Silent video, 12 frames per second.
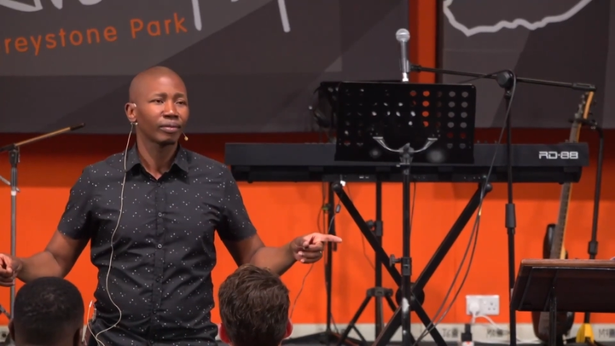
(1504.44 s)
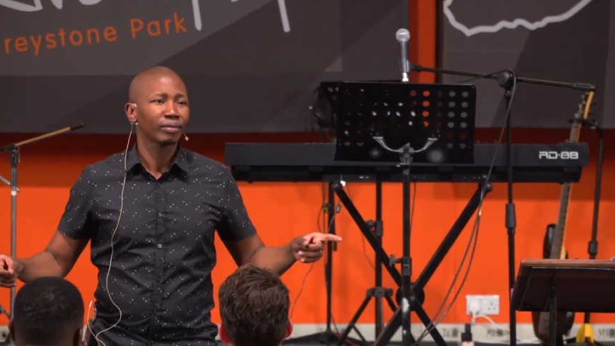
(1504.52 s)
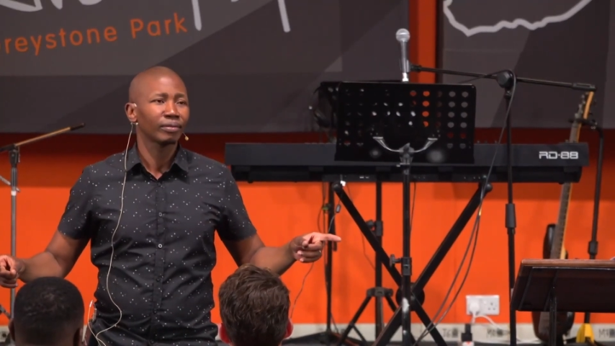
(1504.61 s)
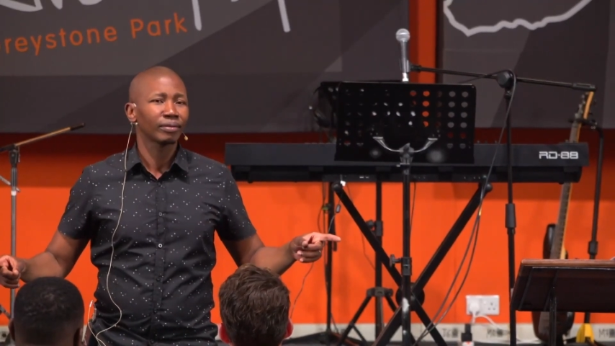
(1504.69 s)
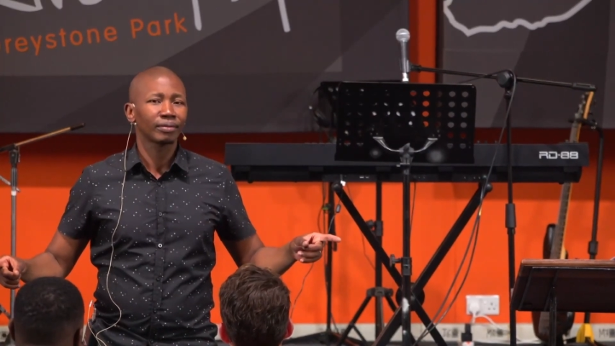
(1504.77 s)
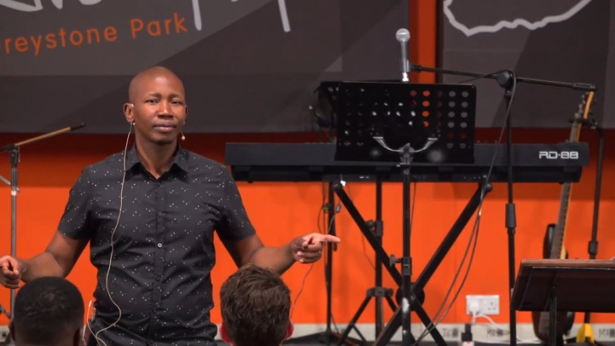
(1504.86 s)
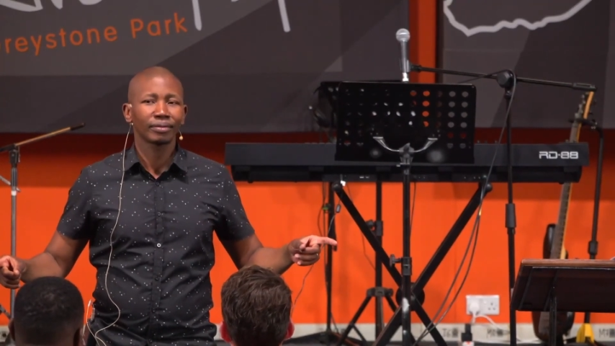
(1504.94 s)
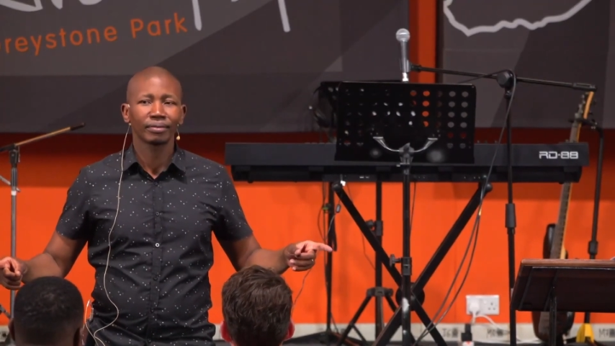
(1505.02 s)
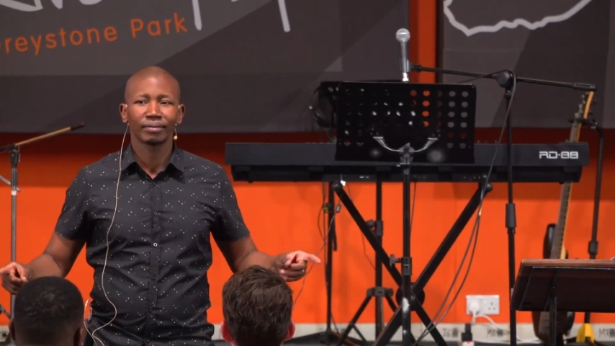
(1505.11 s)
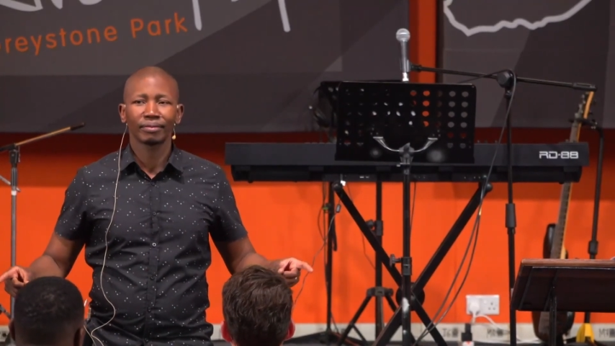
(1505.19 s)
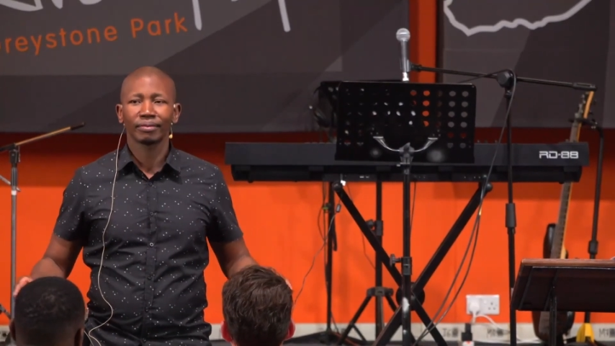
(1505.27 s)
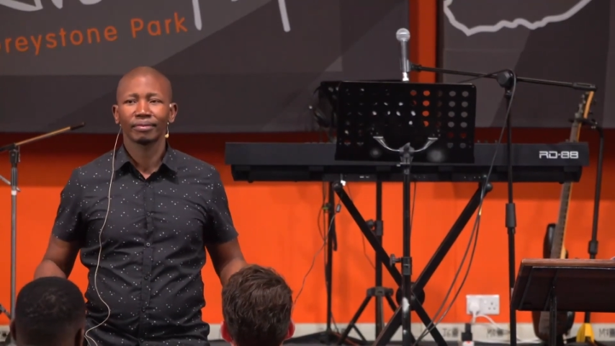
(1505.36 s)

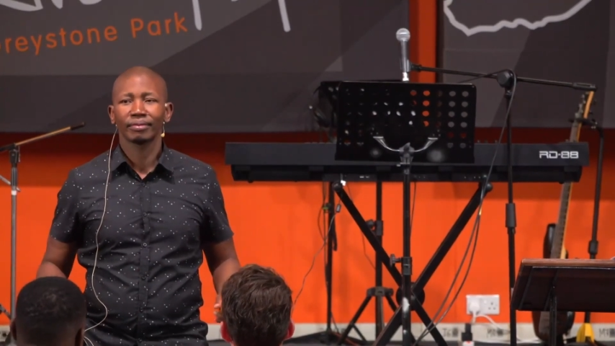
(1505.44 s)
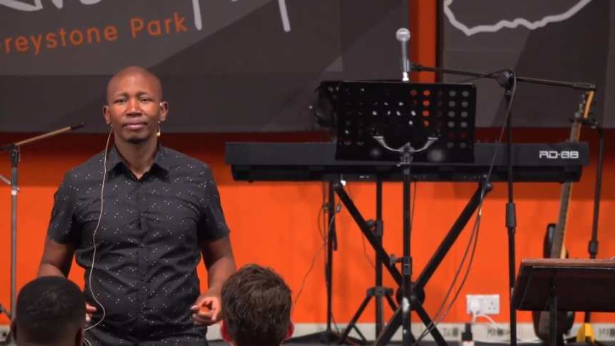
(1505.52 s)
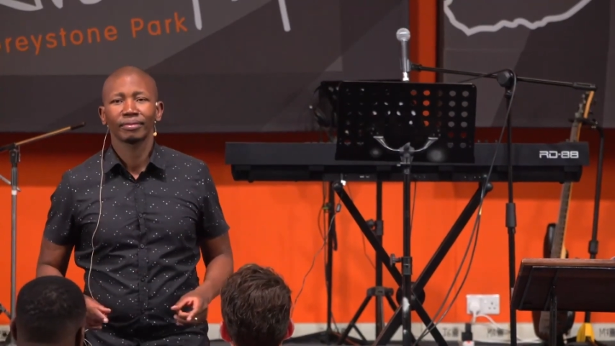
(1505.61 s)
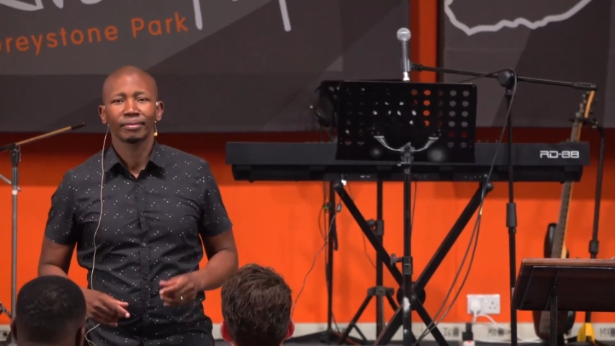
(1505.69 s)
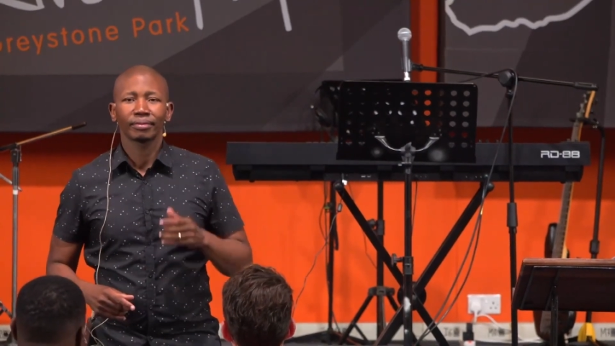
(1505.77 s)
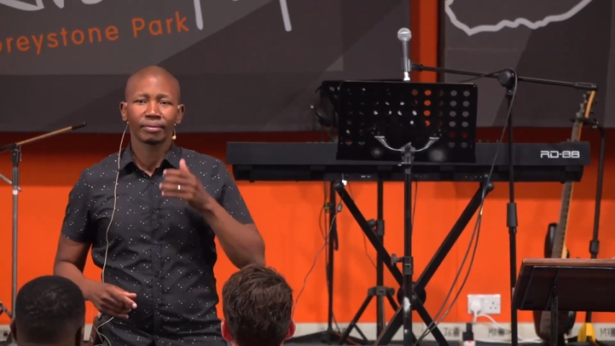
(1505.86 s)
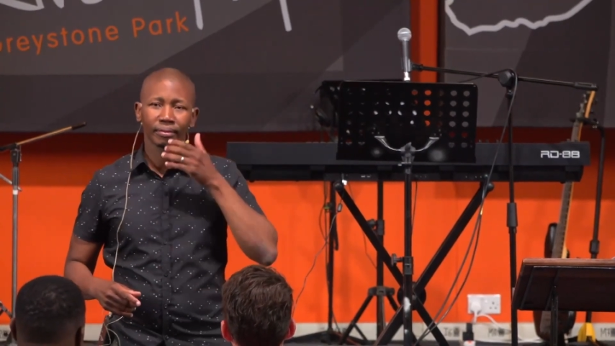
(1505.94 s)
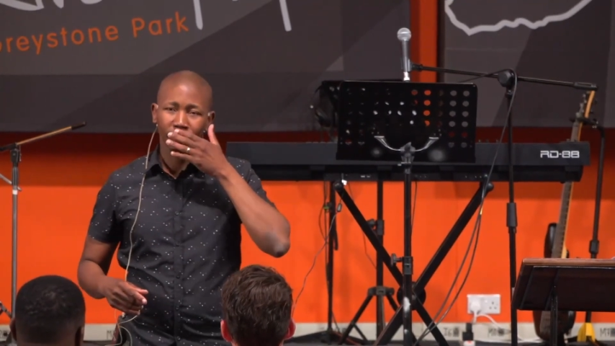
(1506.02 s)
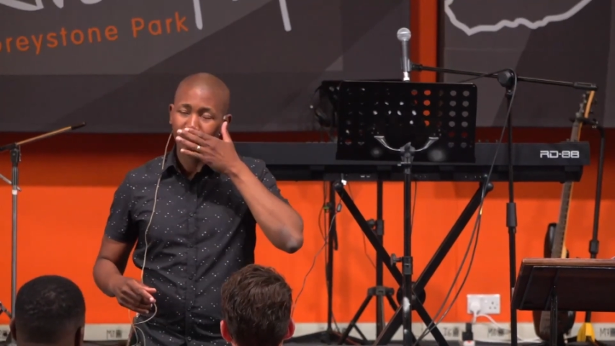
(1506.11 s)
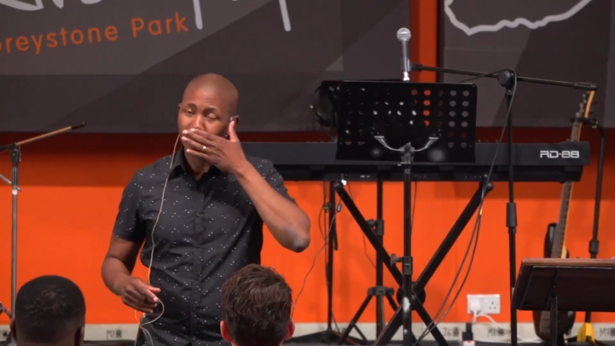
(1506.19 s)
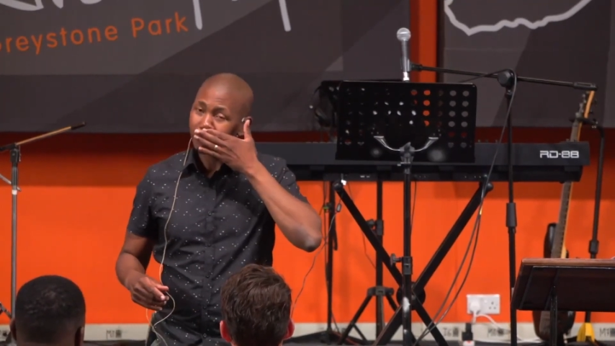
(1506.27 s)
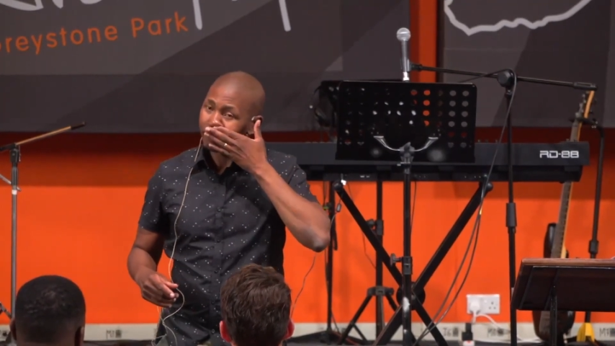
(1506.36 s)

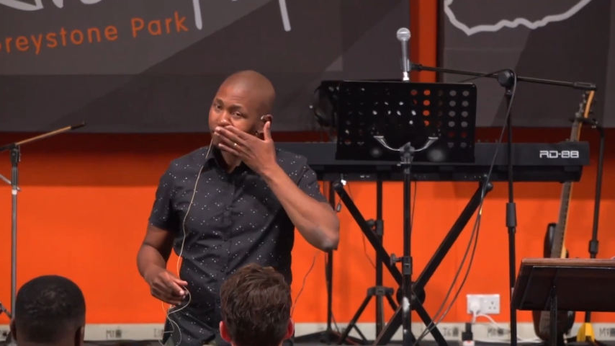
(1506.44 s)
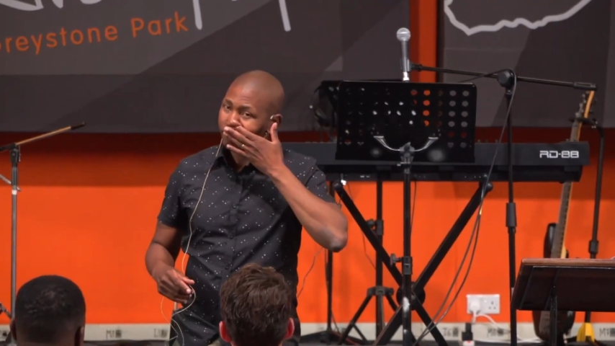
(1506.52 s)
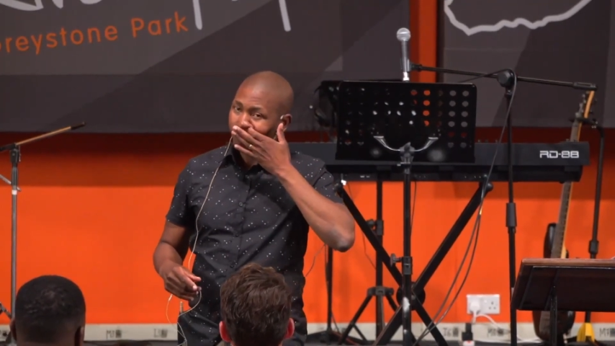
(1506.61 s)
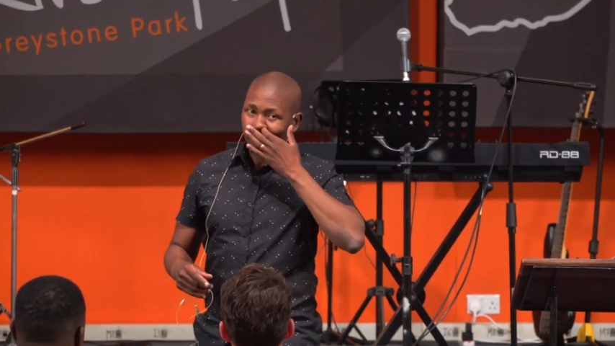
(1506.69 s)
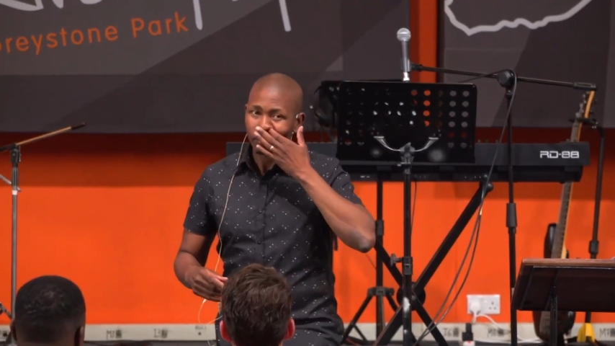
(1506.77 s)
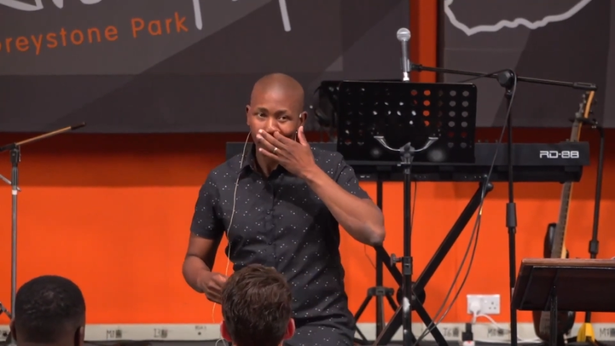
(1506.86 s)
Nothing is said.